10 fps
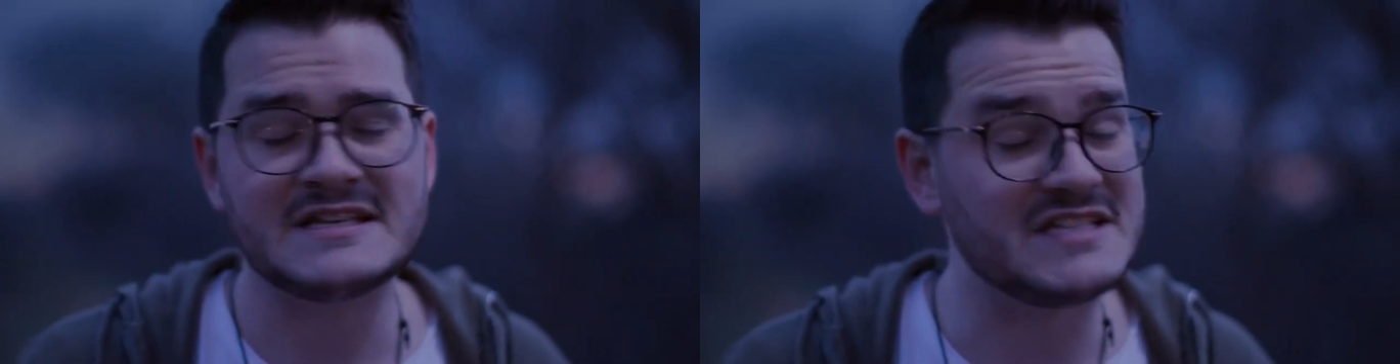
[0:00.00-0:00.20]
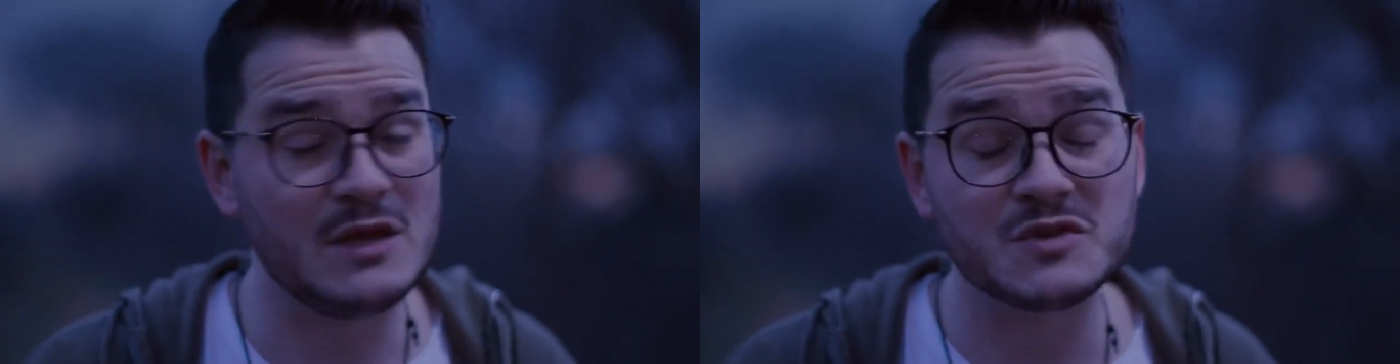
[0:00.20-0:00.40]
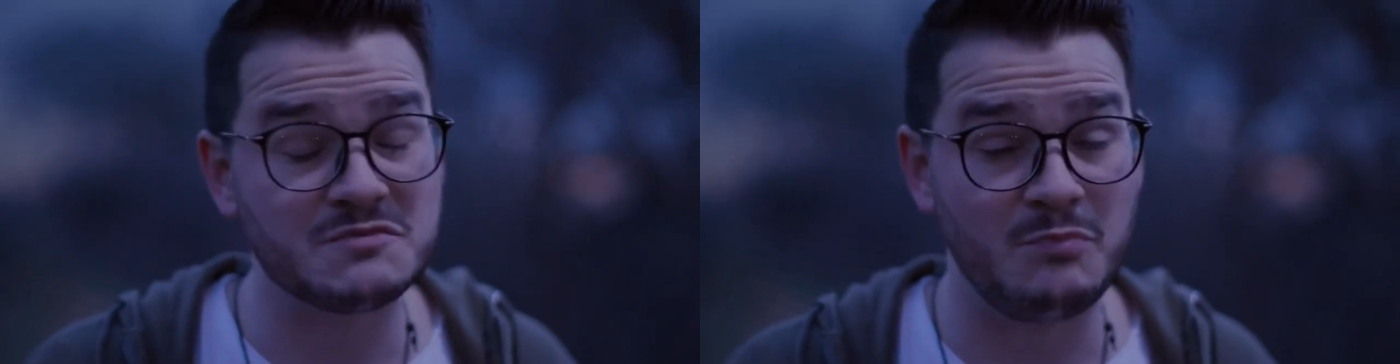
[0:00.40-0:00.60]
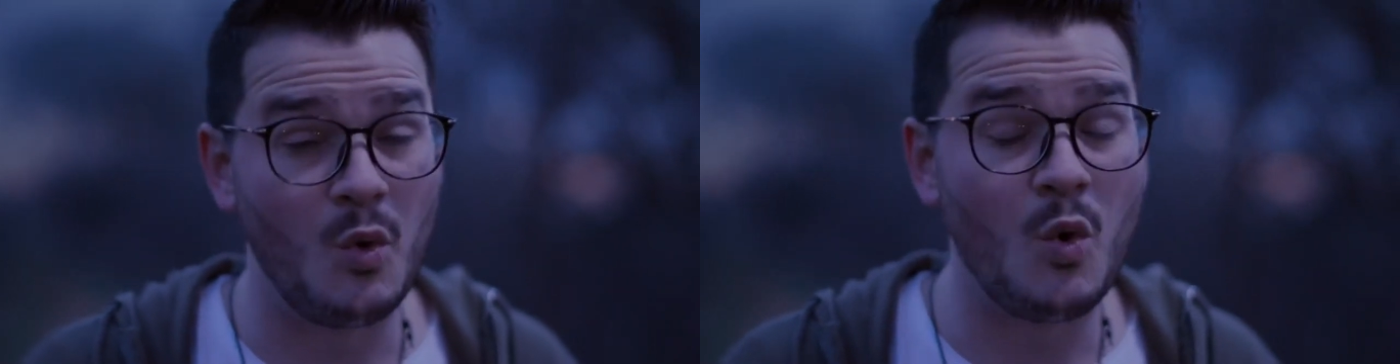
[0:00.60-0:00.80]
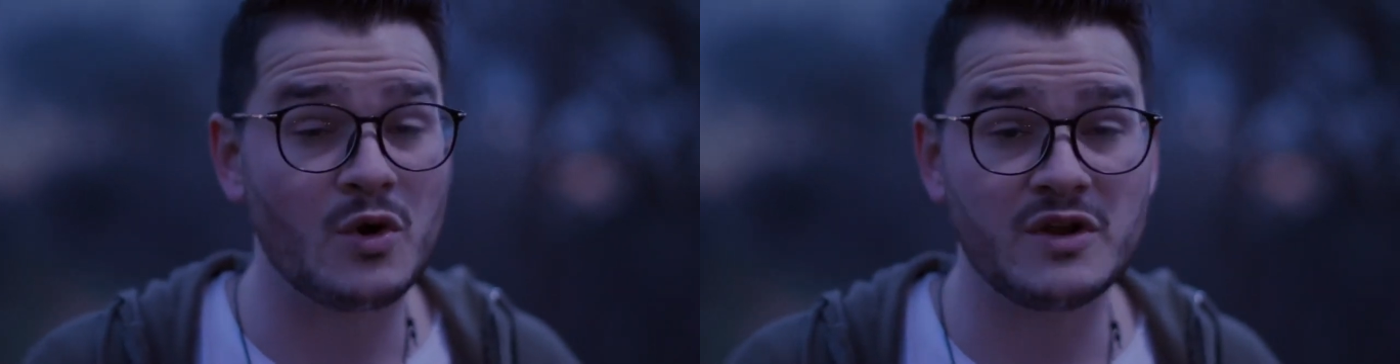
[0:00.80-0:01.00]
as he was
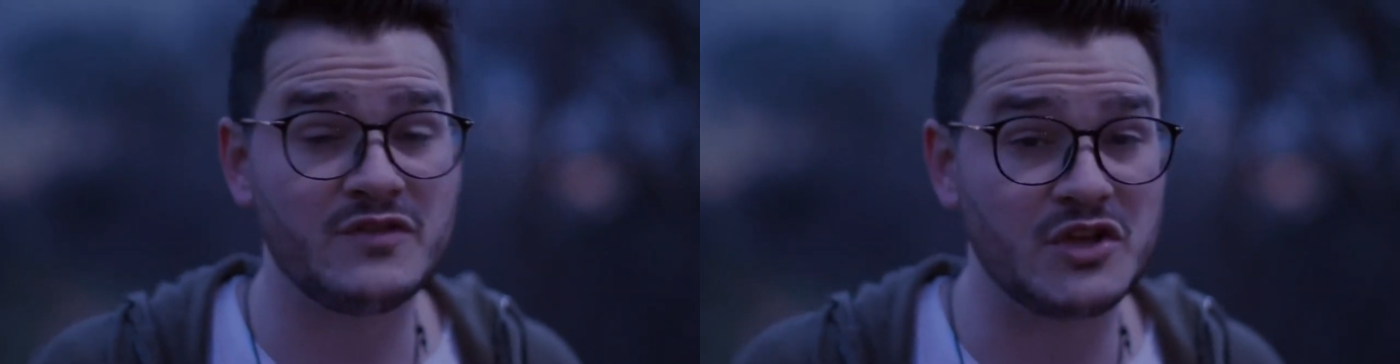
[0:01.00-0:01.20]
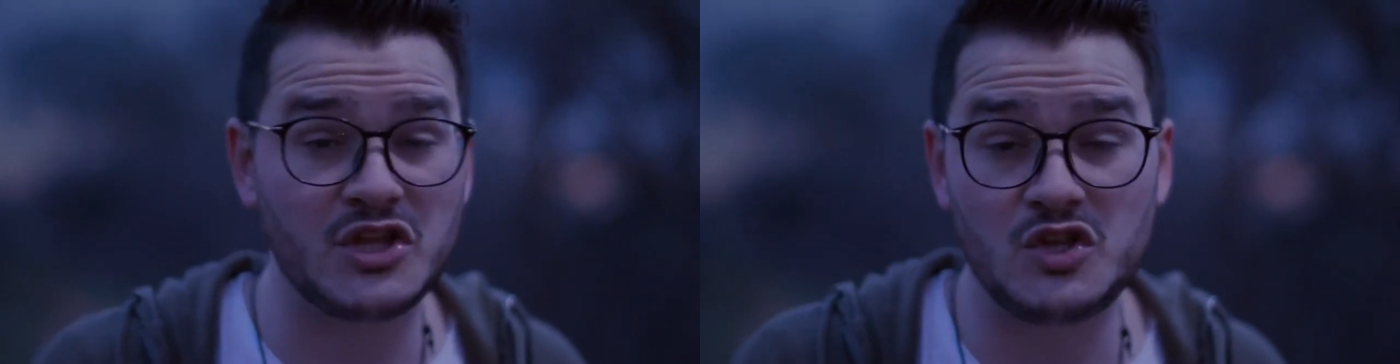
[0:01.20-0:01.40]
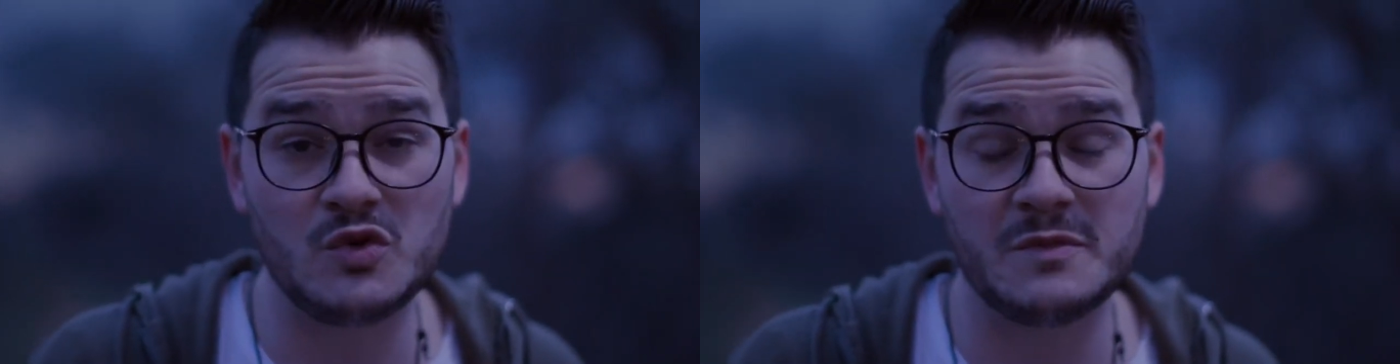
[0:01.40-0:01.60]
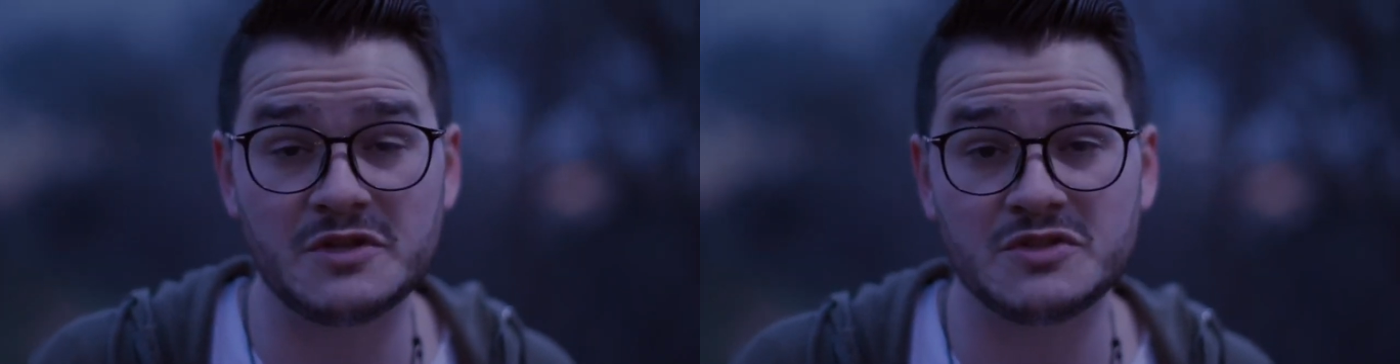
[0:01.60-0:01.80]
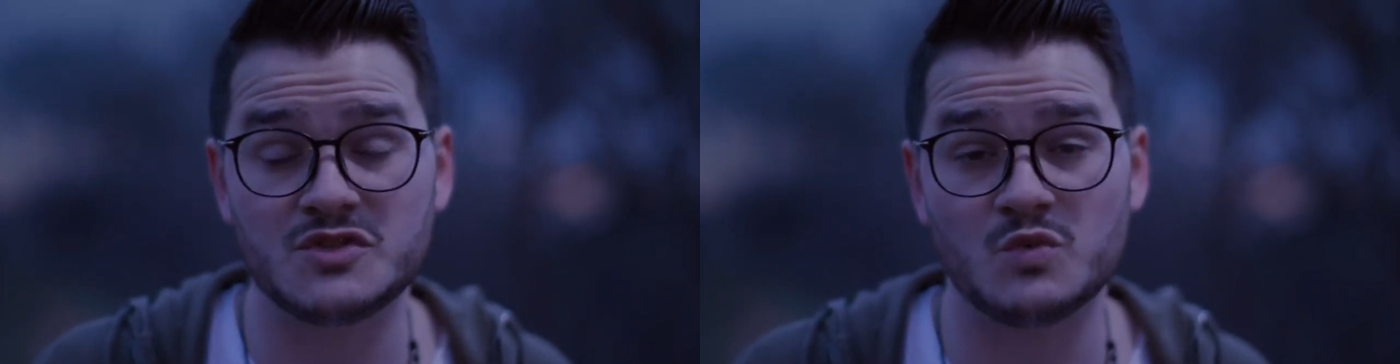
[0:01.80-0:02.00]
born of a
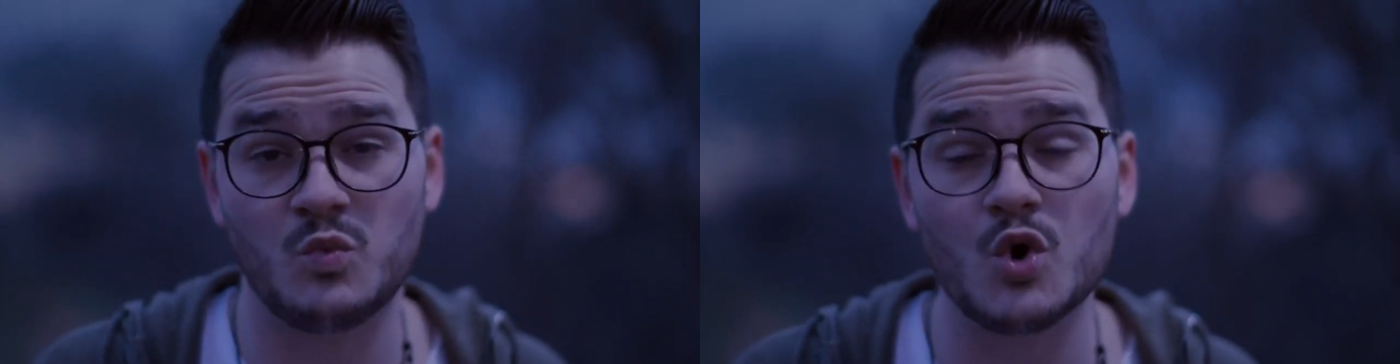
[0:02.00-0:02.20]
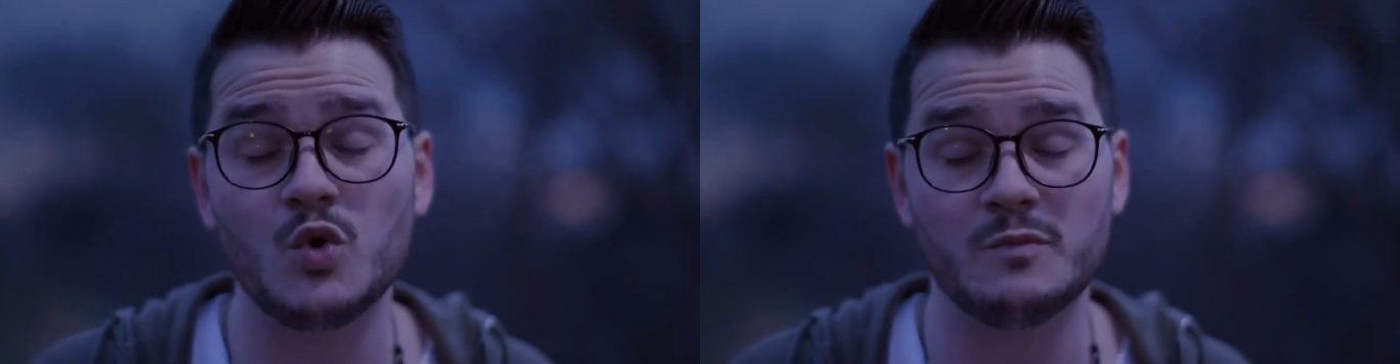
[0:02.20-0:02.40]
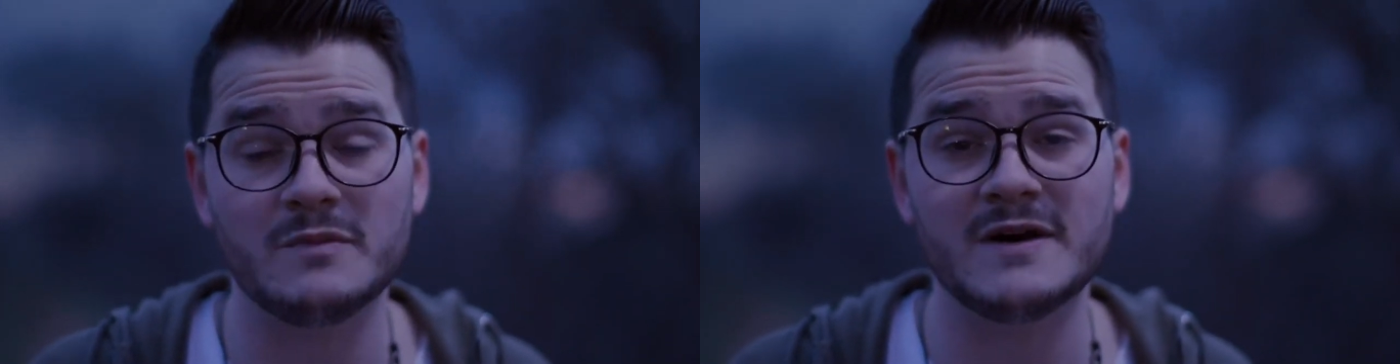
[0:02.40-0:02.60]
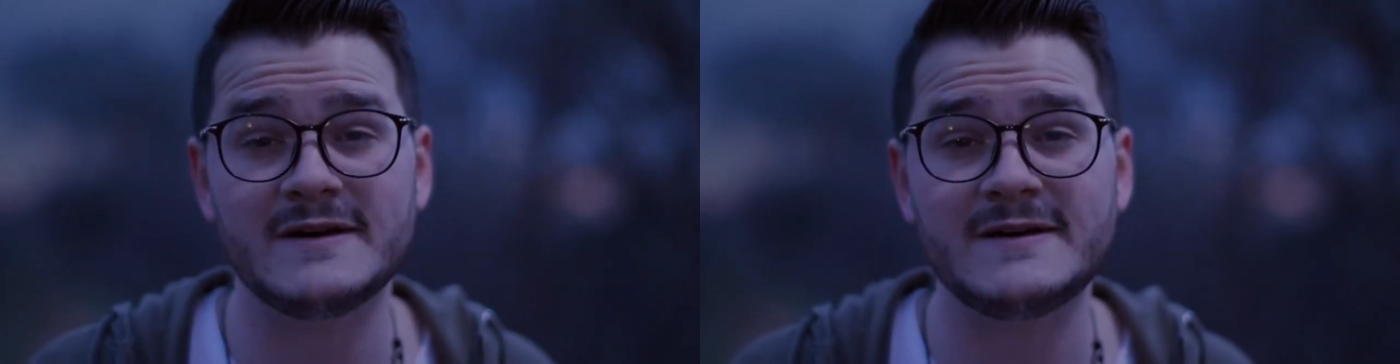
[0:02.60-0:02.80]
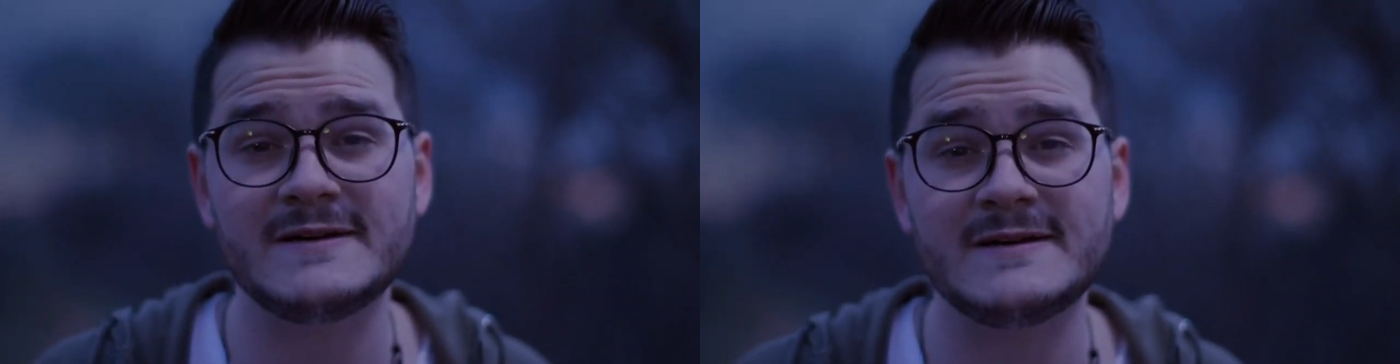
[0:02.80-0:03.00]
human's
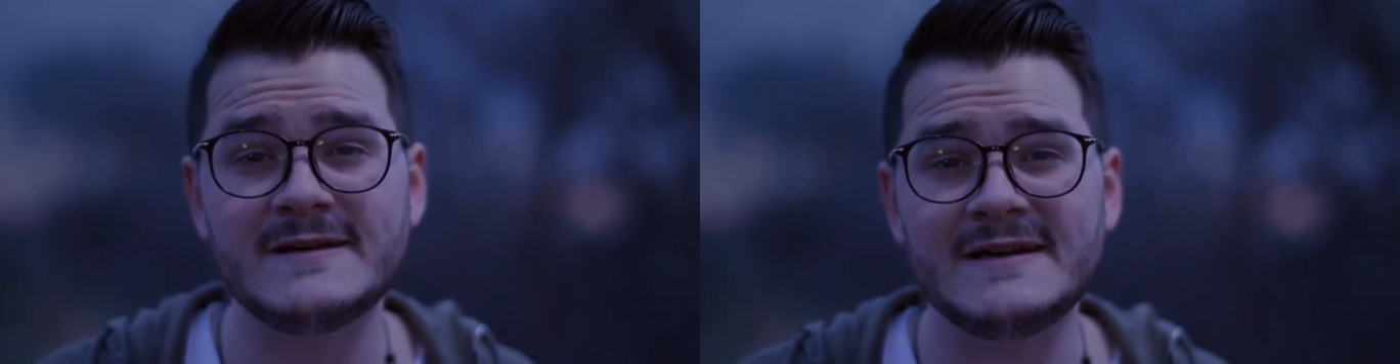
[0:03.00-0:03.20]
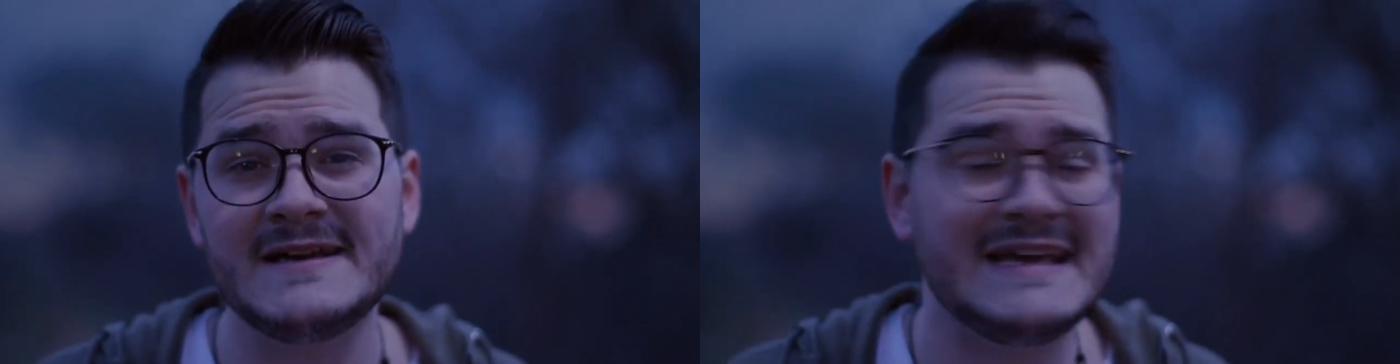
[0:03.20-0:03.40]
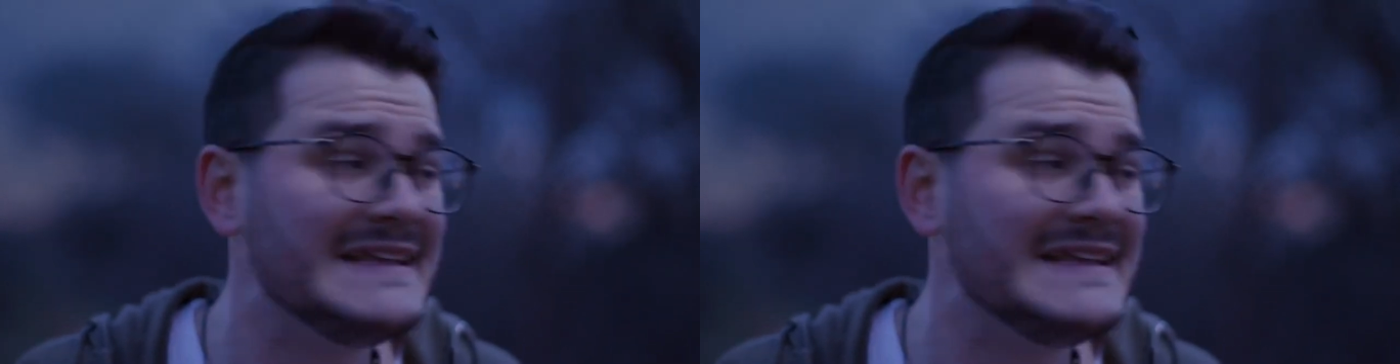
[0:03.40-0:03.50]
womb.